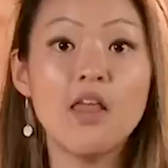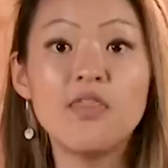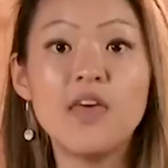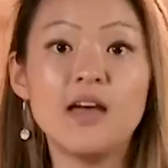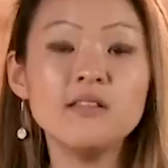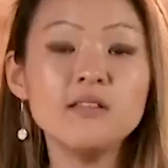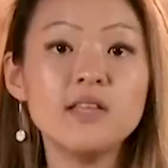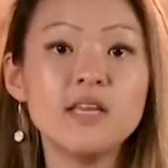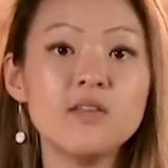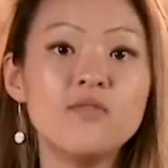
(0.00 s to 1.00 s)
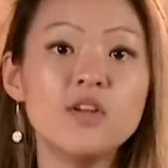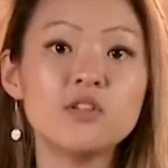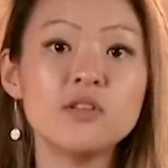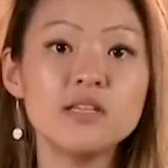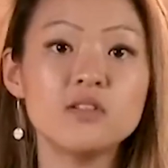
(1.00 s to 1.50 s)
Then they can
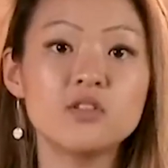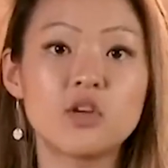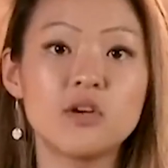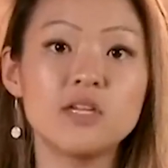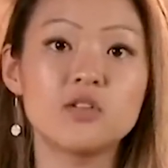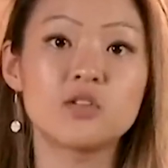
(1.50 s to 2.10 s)
visualize the journey the